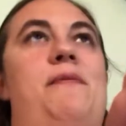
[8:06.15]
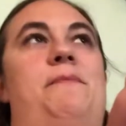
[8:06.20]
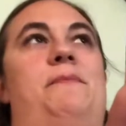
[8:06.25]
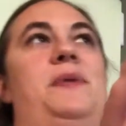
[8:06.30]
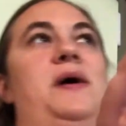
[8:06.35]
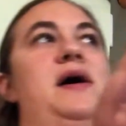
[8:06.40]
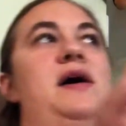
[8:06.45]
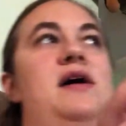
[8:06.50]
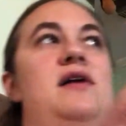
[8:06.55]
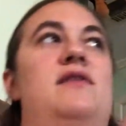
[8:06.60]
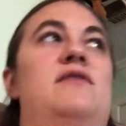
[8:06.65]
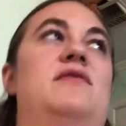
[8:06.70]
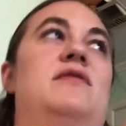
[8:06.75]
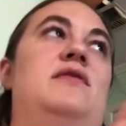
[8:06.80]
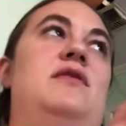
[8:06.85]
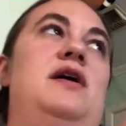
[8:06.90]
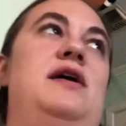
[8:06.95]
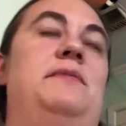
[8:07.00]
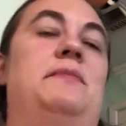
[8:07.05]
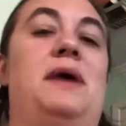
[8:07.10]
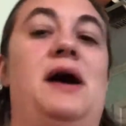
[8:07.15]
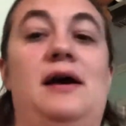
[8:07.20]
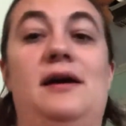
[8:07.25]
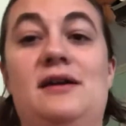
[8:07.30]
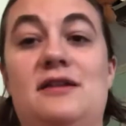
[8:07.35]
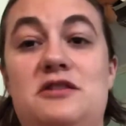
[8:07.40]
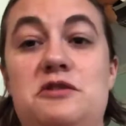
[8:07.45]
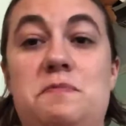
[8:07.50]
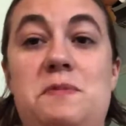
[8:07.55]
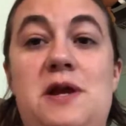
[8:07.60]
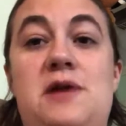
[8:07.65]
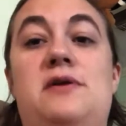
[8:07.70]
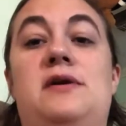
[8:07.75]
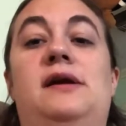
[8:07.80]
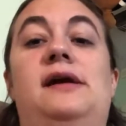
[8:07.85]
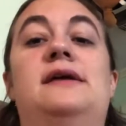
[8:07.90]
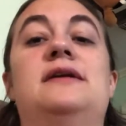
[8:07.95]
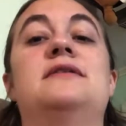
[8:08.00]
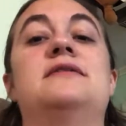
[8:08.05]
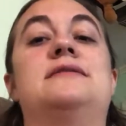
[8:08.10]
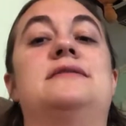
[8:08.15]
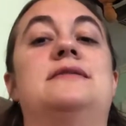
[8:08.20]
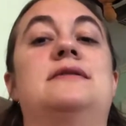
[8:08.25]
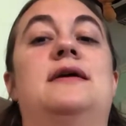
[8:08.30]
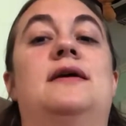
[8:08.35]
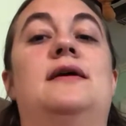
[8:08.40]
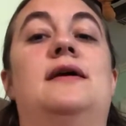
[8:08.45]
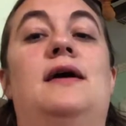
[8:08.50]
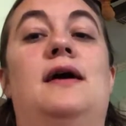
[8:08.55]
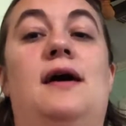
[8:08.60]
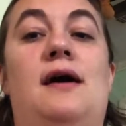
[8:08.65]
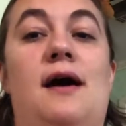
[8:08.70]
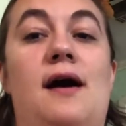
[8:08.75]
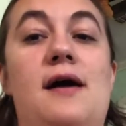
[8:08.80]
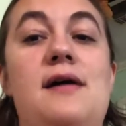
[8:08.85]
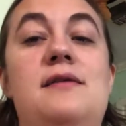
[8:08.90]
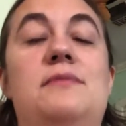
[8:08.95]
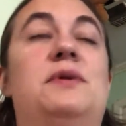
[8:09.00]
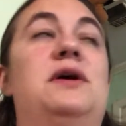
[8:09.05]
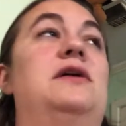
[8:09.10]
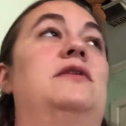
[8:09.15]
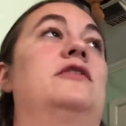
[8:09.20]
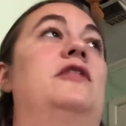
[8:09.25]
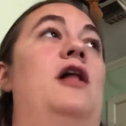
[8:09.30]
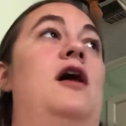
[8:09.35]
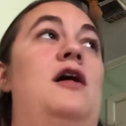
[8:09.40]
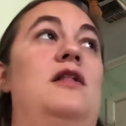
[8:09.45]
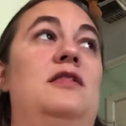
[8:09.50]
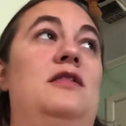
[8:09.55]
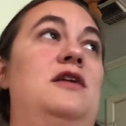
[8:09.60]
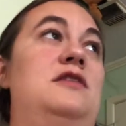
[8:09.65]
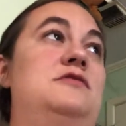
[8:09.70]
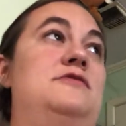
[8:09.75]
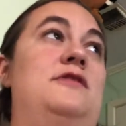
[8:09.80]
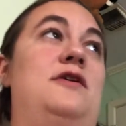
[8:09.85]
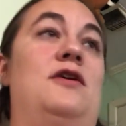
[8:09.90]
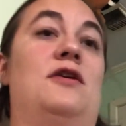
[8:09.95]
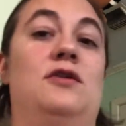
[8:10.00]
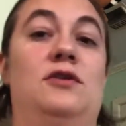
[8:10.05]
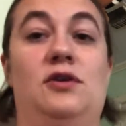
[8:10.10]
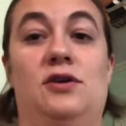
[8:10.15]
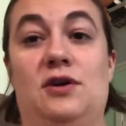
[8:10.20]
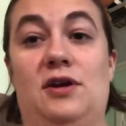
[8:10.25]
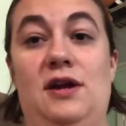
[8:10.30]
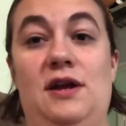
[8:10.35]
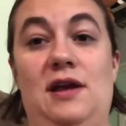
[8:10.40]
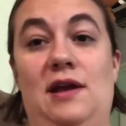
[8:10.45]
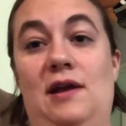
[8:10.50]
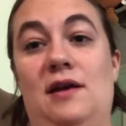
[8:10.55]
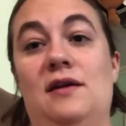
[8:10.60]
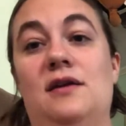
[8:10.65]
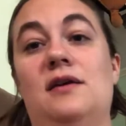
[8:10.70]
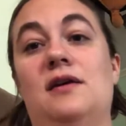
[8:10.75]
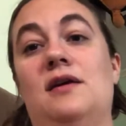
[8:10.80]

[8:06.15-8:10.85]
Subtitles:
but in my experience, I am a lot less hungry,